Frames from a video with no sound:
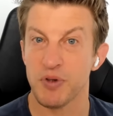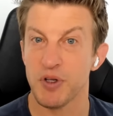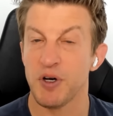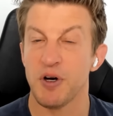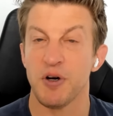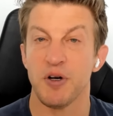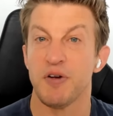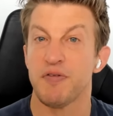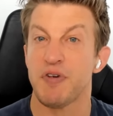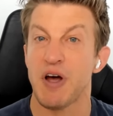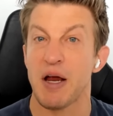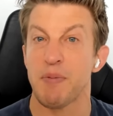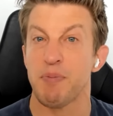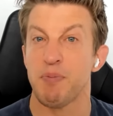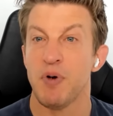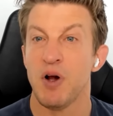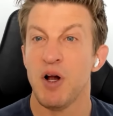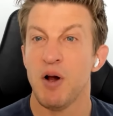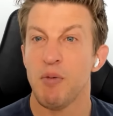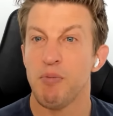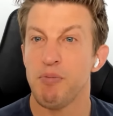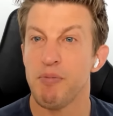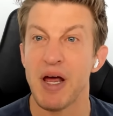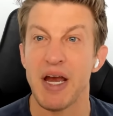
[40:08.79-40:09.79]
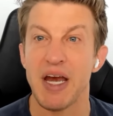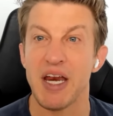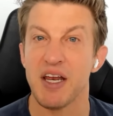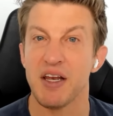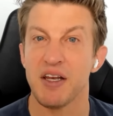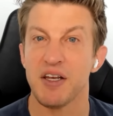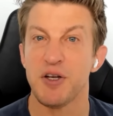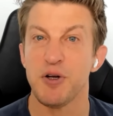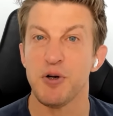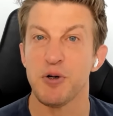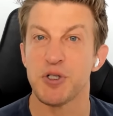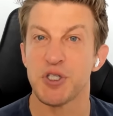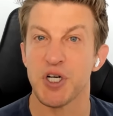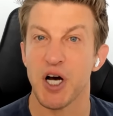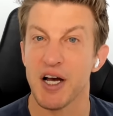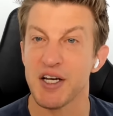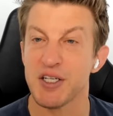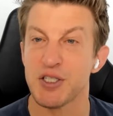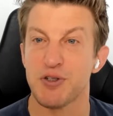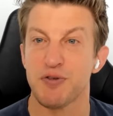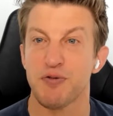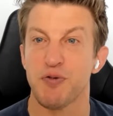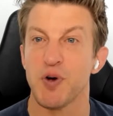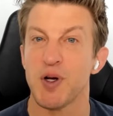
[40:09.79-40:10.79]
You know, you've had many huge
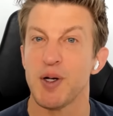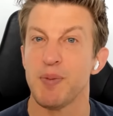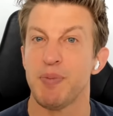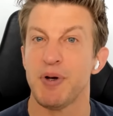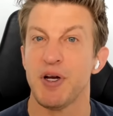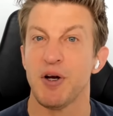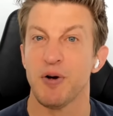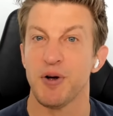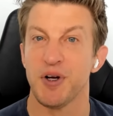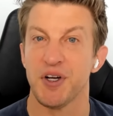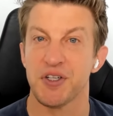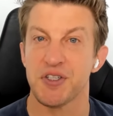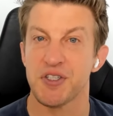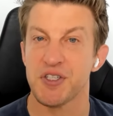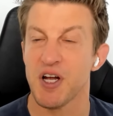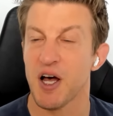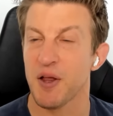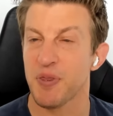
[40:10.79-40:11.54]
ice-free periods,